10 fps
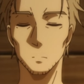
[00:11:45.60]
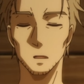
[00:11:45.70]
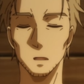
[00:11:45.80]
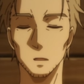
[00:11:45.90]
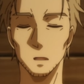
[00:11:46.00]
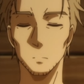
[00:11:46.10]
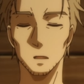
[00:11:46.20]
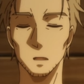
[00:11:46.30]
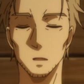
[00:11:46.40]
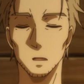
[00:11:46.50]
are fine,
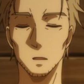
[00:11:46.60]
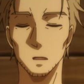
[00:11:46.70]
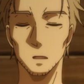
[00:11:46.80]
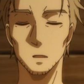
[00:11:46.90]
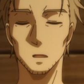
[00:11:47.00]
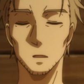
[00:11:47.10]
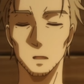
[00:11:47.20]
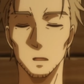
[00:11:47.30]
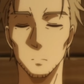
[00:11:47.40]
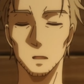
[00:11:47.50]
but if you don't
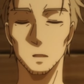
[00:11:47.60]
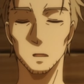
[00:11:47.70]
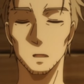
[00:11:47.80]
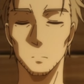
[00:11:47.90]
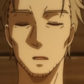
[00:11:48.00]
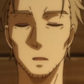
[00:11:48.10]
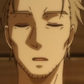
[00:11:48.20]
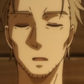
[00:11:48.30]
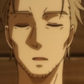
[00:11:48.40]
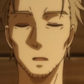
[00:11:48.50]
use that knowledge,
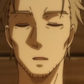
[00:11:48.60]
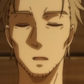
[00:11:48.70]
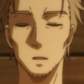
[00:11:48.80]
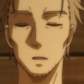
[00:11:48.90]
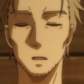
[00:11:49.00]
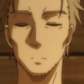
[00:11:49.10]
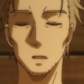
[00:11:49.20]
what's the point?